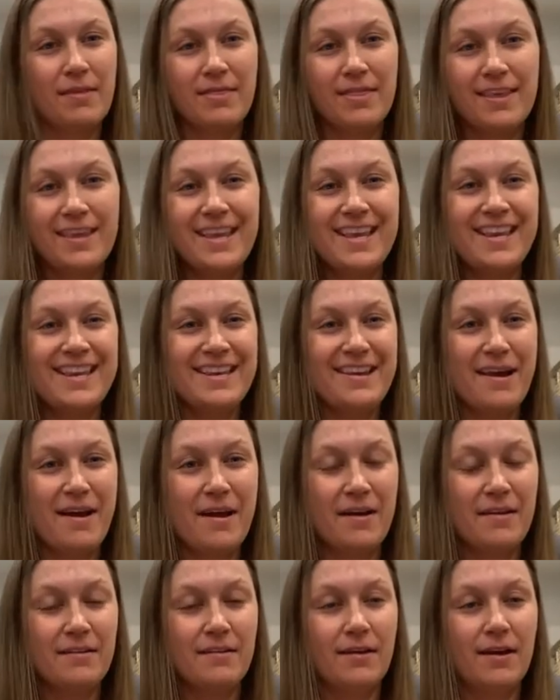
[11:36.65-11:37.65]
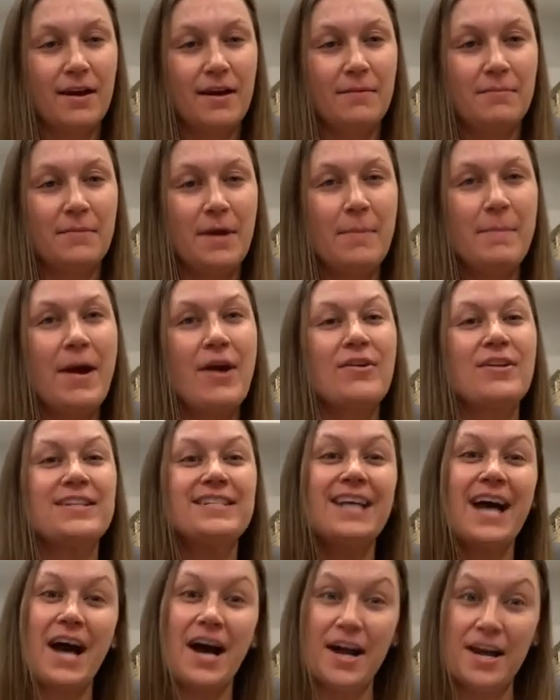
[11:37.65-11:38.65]
the amount of
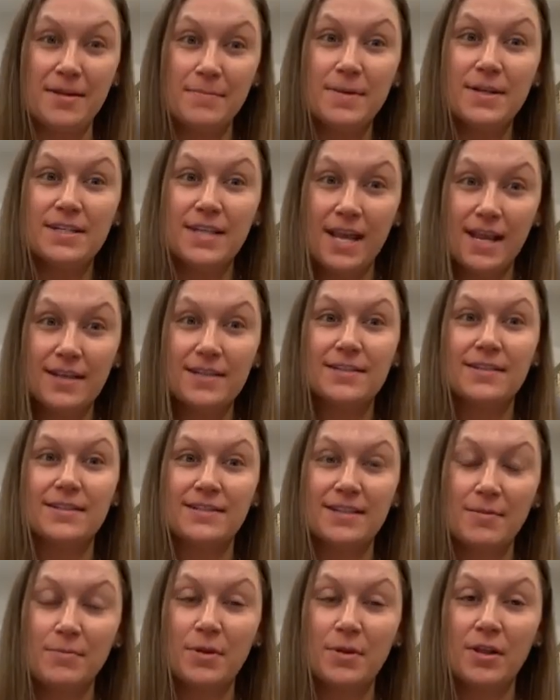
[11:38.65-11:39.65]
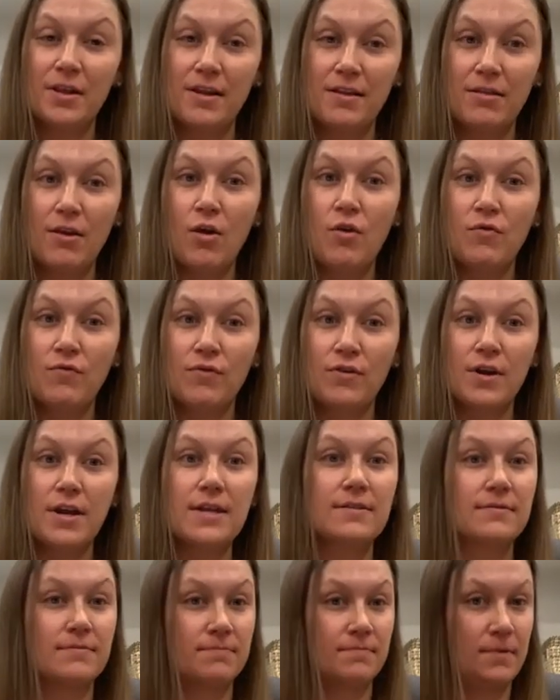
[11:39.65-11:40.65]
time it takes to stimulate the
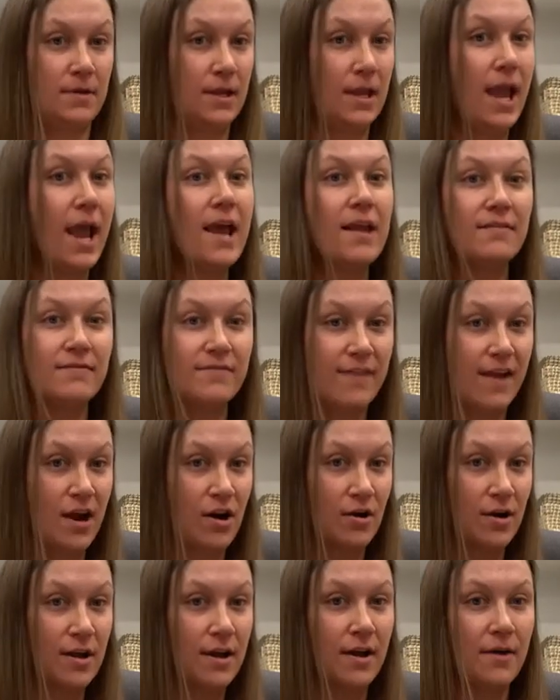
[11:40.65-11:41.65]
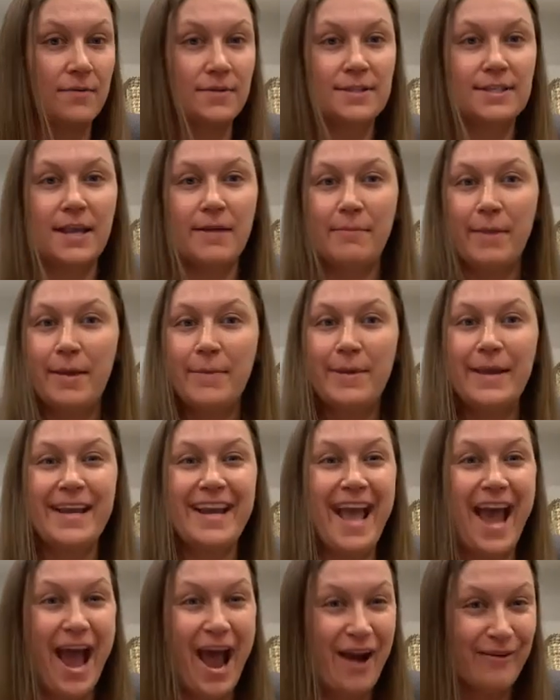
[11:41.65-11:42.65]
ovaries can vary. I would say maybe an
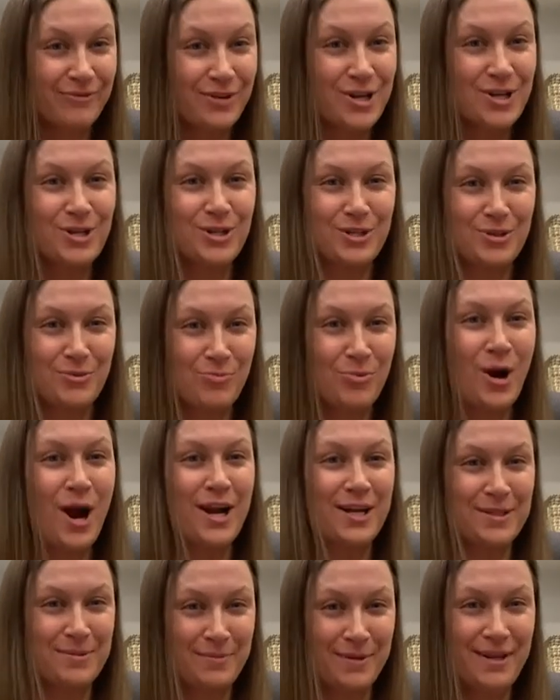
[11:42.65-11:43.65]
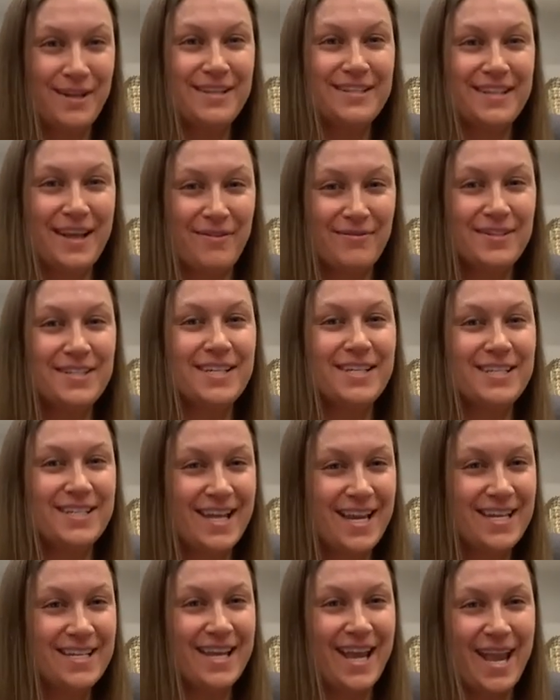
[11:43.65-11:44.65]
average is approximately 7 to
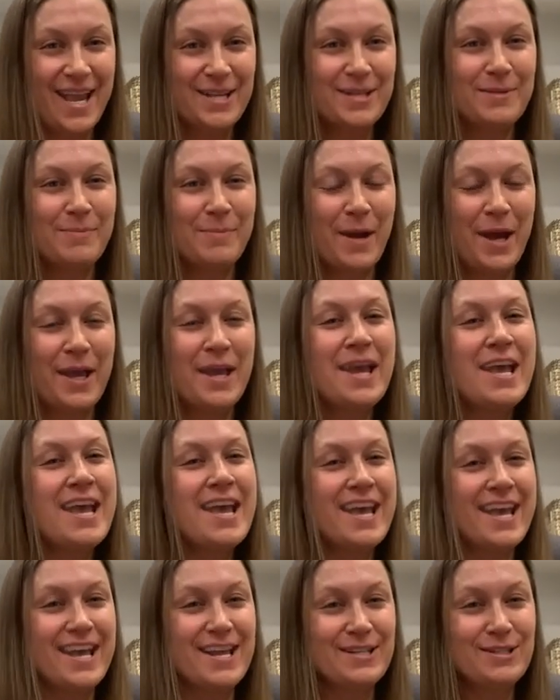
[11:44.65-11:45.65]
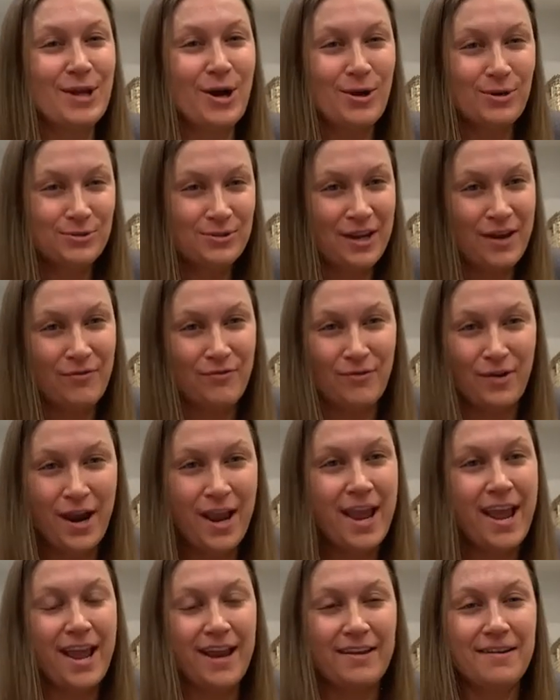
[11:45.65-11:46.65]
10 days, but it's all
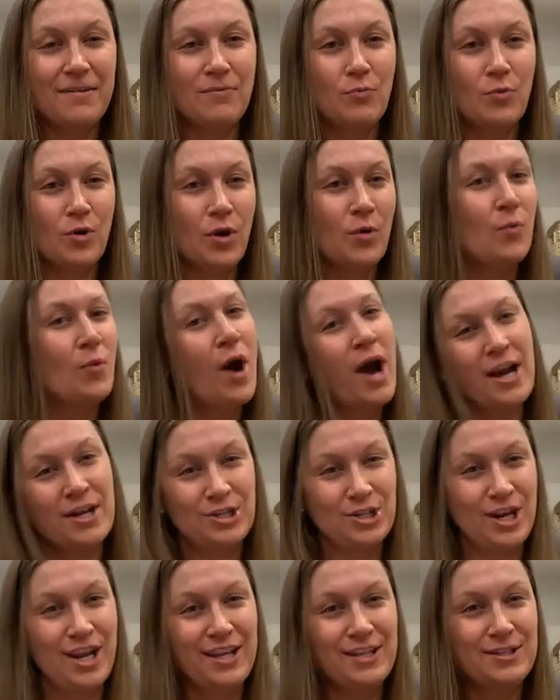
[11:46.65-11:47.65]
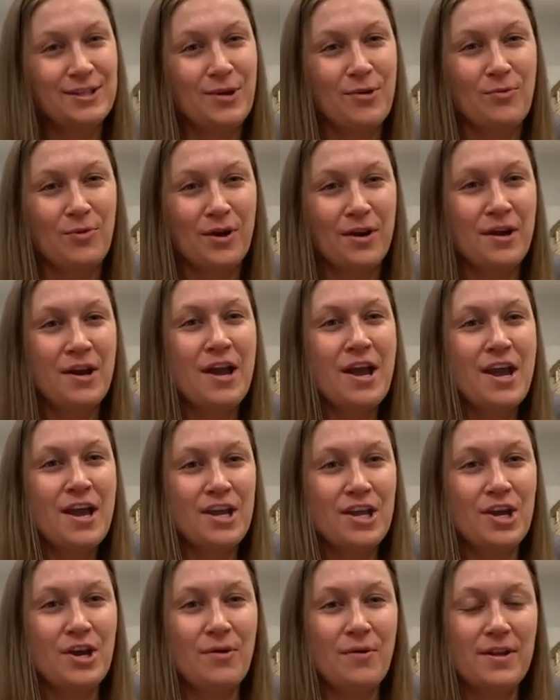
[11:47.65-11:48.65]
different, and we're watching. So we're,
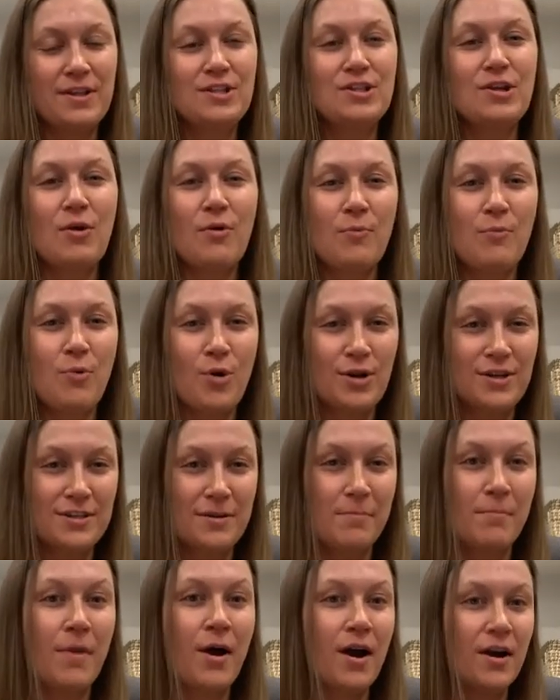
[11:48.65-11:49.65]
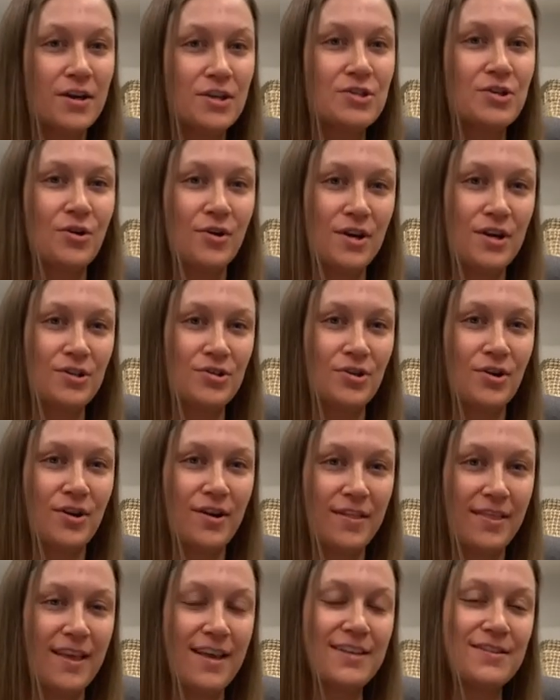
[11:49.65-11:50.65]
it's so important to monitoring
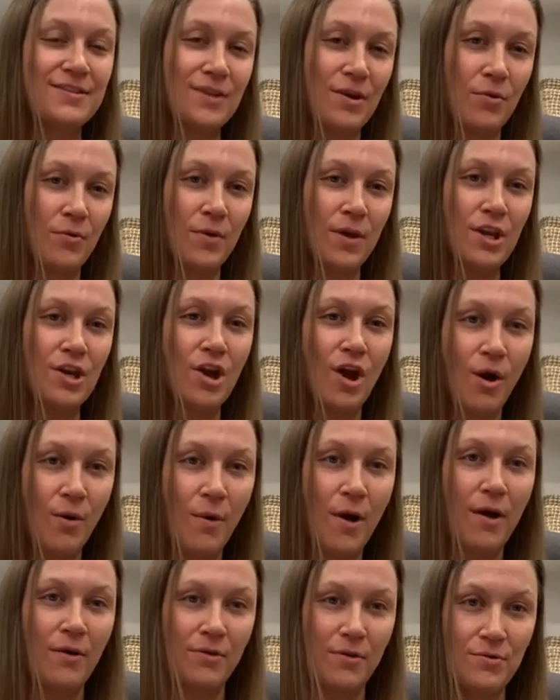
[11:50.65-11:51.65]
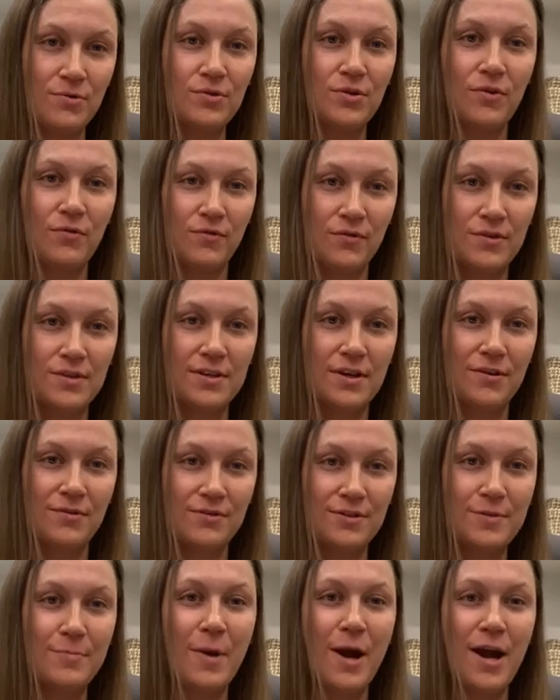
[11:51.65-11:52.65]
during this so we know how those ovaries are
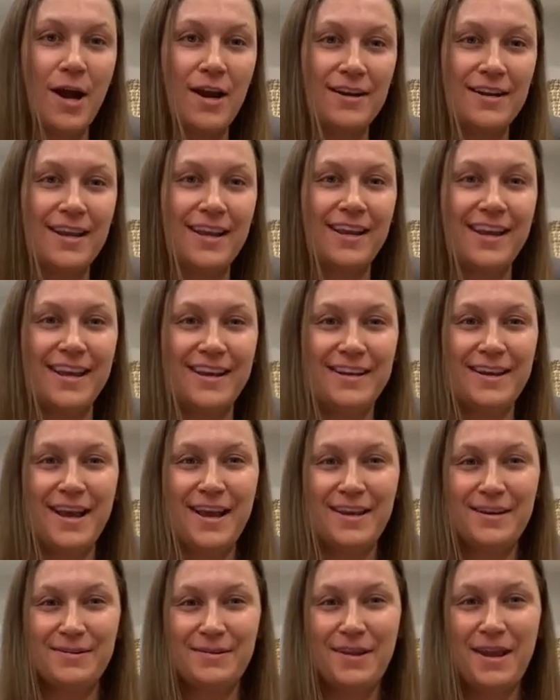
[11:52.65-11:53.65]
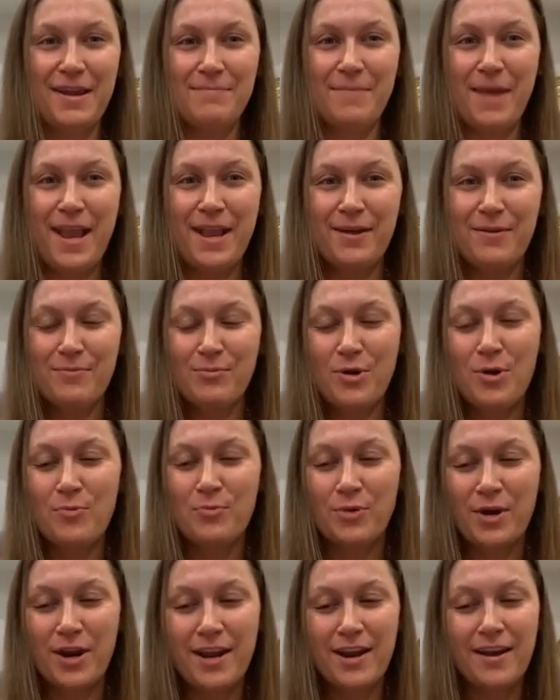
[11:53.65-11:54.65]
responding and can make
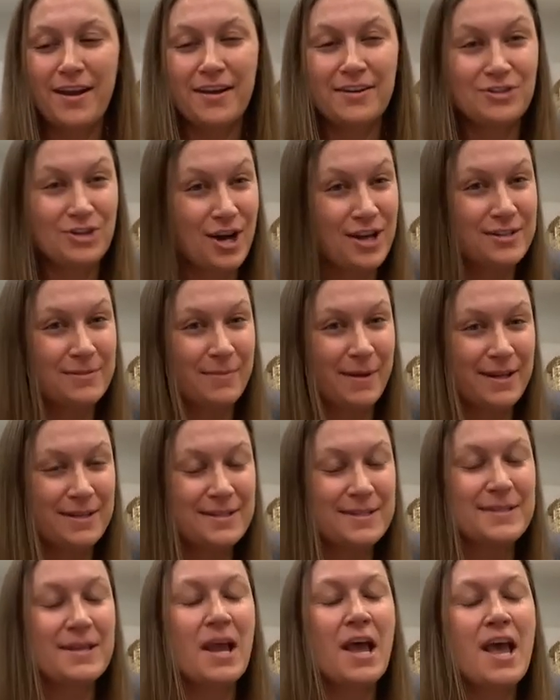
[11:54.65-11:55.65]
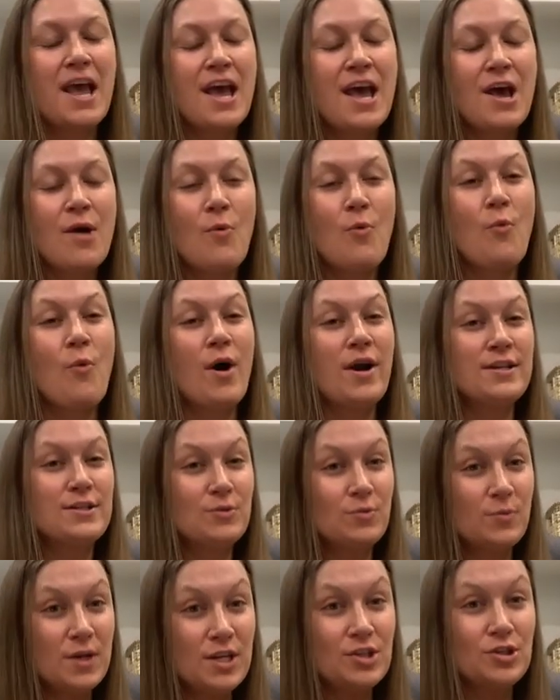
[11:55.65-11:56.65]
appropriate adjustments. Once
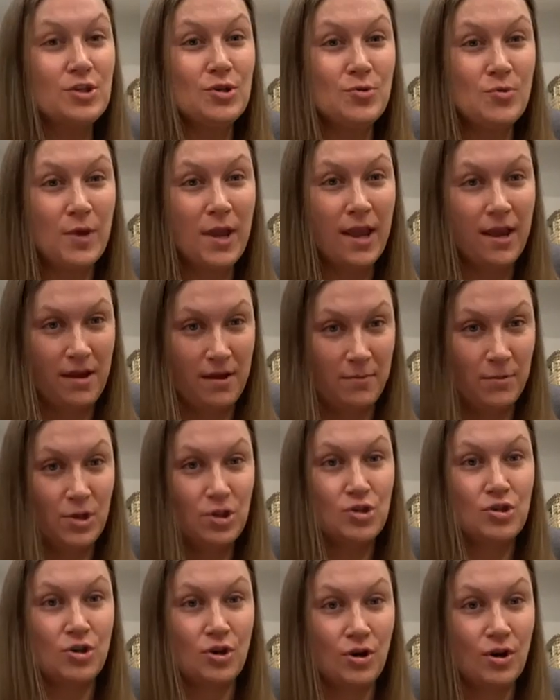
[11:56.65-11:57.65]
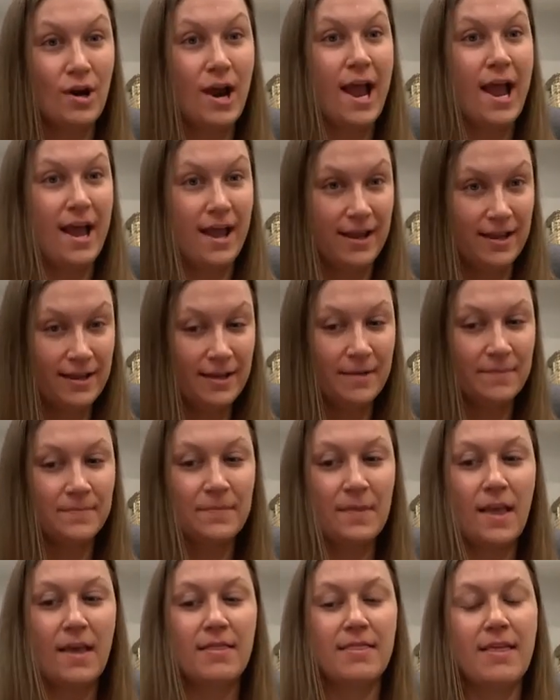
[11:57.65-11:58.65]
we do get a mature egg,
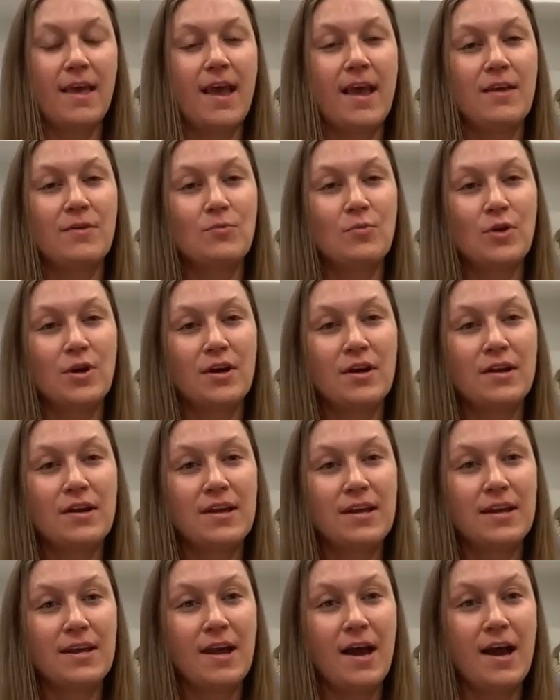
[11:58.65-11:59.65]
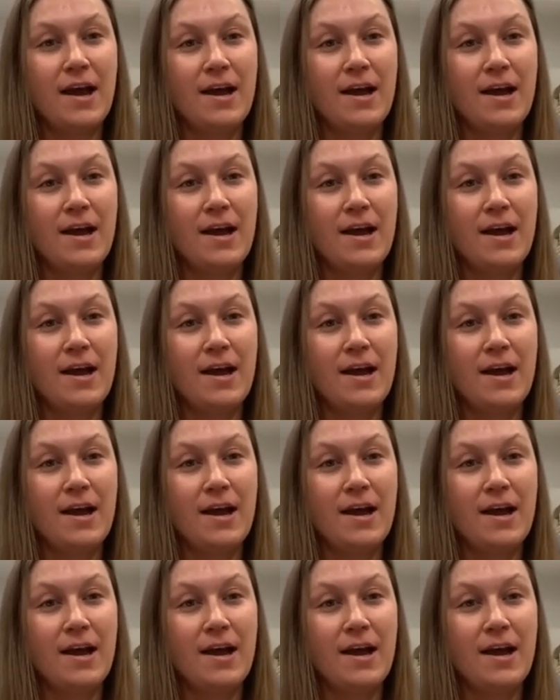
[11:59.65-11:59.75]
then we